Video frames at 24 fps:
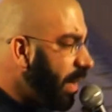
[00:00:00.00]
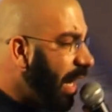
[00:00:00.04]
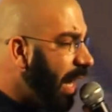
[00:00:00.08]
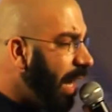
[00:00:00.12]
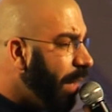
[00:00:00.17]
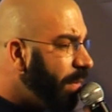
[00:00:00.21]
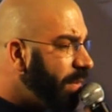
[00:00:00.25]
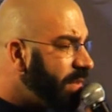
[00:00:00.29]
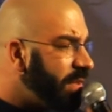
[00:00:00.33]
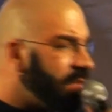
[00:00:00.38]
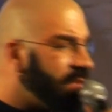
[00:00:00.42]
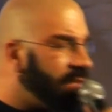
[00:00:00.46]
but
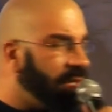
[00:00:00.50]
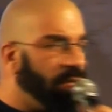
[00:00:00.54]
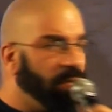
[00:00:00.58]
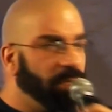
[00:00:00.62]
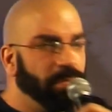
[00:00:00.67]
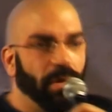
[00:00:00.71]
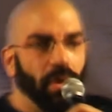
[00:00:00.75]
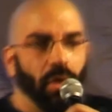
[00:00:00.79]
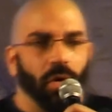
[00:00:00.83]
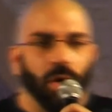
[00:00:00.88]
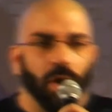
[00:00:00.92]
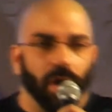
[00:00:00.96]
when I was a
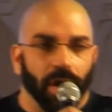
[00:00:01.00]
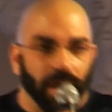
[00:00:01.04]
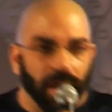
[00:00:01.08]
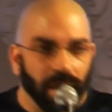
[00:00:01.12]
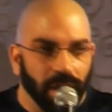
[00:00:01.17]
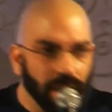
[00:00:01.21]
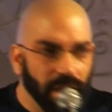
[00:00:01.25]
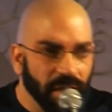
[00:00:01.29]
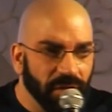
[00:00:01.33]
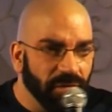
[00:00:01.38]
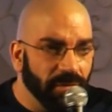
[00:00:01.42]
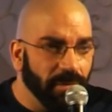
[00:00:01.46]
little
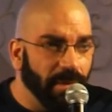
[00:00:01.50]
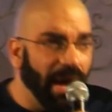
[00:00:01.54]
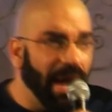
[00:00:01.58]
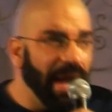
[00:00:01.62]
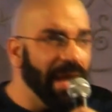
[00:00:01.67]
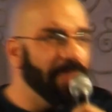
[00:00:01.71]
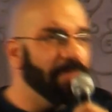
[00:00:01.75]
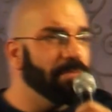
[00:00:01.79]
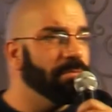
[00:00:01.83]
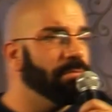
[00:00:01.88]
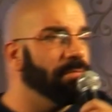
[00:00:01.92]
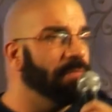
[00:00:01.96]
boy, if
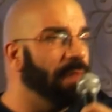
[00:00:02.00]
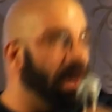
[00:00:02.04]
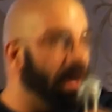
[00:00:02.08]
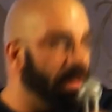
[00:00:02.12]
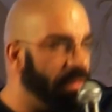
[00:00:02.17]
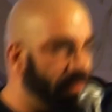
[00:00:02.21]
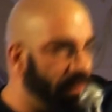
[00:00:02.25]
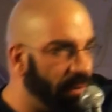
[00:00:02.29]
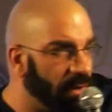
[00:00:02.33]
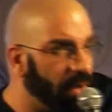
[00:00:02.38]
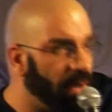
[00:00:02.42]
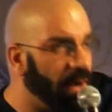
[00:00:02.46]
my
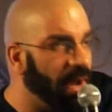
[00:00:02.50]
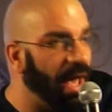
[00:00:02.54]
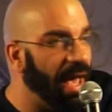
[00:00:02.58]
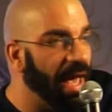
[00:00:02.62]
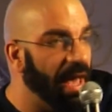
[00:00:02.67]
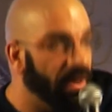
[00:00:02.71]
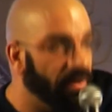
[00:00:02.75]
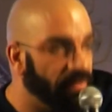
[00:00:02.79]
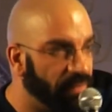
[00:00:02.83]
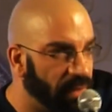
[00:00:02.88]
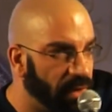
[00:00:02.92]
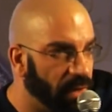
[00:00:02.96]

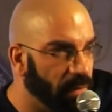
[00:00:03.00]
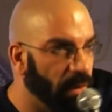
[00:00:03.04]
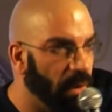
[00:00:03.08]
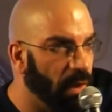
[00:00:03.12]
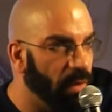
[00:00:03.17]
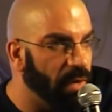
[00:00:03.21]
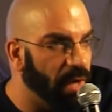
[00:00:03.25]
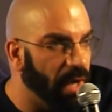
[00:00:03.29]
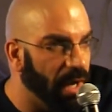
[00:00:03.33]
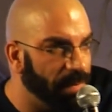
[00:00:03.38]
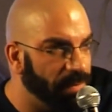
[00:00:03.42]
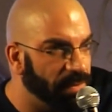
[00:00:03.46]
mother
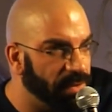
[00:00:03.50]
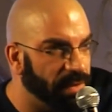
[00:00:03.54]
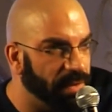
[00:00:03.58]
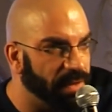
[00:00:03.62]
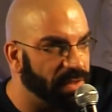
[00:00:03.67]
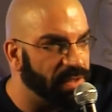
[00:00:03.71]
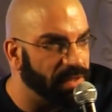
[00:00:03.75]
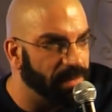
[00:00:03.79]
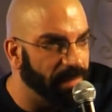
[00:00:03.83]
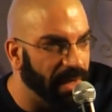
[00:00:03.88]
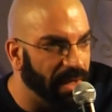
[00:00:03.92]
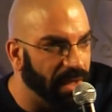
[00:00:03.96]
ever woke
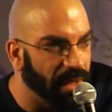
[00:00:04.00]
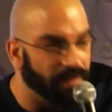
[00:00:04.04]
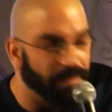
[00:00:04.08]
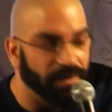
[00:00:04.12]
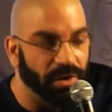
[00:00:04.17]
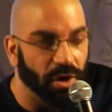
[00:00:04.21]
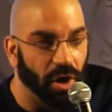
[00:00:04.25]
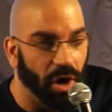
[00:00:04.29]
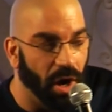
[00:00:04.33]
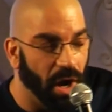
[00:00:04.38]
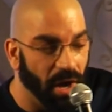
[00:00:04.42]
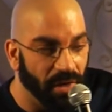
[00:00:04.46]
up to the
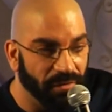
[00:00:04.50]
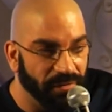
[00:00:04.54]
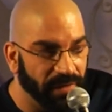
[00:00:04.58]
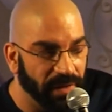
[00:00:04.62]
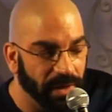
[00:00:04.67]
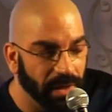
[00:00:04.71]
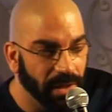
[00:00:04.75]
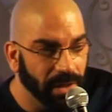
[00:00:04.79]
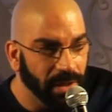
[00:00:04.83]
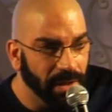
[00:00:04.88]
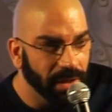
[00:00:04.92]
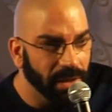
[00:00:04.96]
smell of
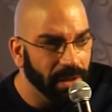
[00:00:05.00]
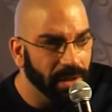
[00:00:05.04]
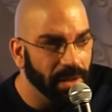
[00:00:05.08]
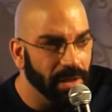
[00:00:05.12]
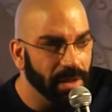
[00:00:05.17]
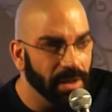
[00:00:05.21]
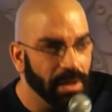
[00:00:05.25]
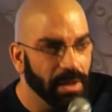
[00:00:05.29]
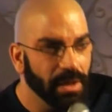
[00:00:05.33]
coffee,